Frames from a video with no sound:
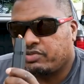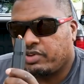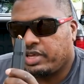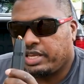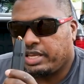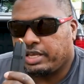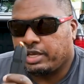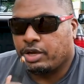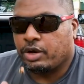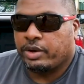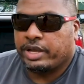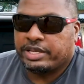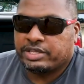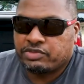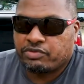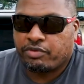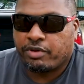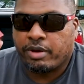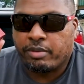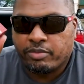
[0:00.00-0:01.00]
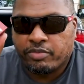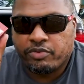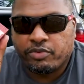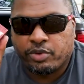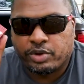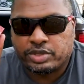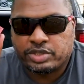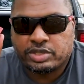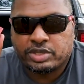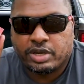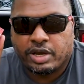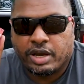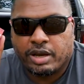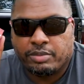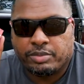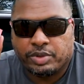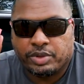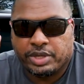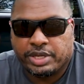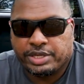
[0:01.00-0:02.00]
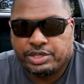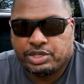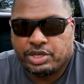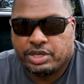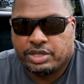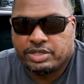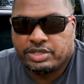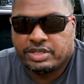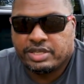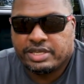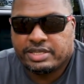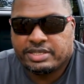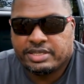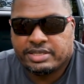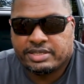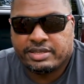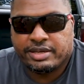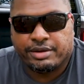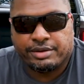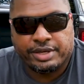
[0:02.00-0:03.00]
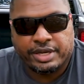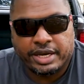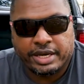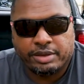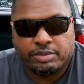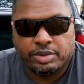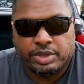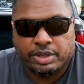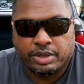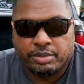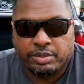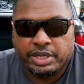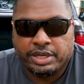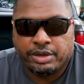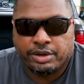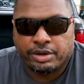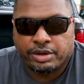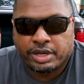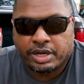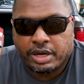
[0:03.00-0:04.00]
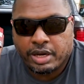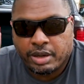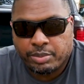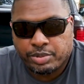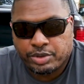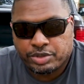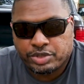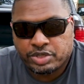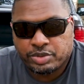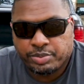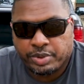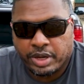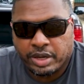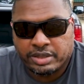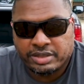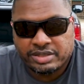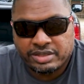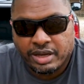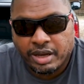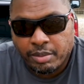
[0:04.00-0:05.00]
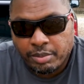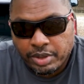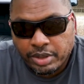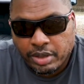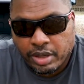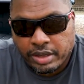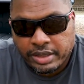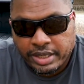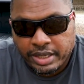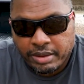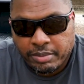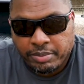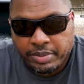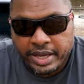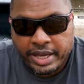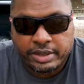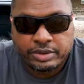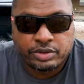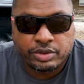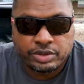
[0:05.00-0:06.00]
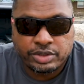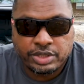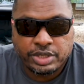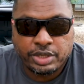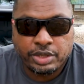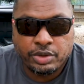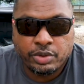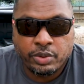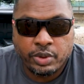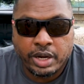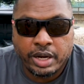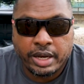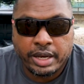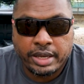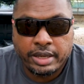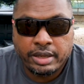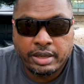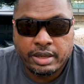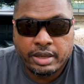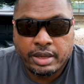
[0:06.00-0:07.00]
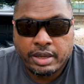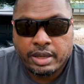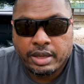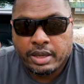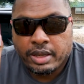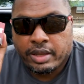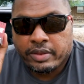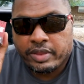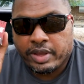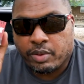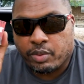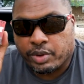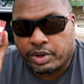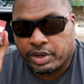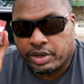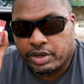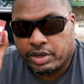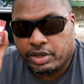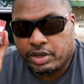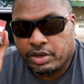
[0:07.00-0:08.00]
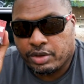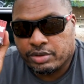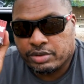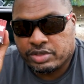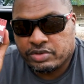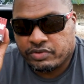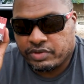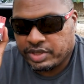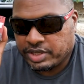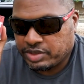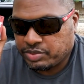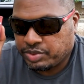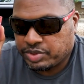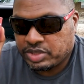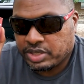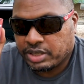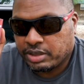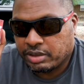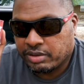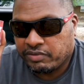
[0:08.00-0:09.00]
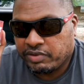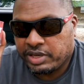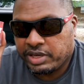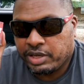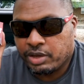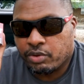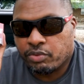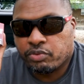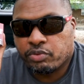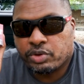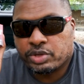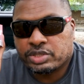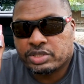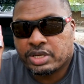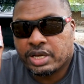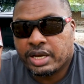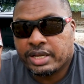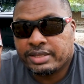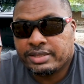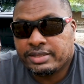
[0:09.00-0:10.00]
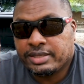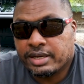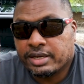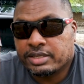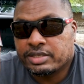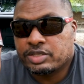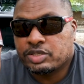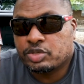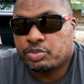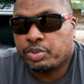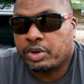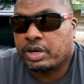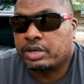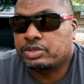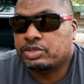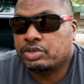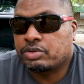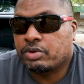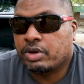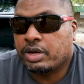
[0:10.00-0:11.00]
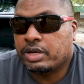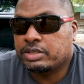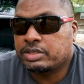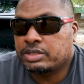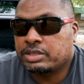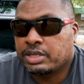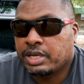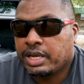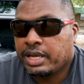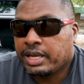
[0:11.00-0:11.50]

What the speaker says: video is from Fort Scott Munitions. This is their 9mm copper spun tumble on impact, or TUI, that we're going to use for this particular video. Fort Scott does sponsor us.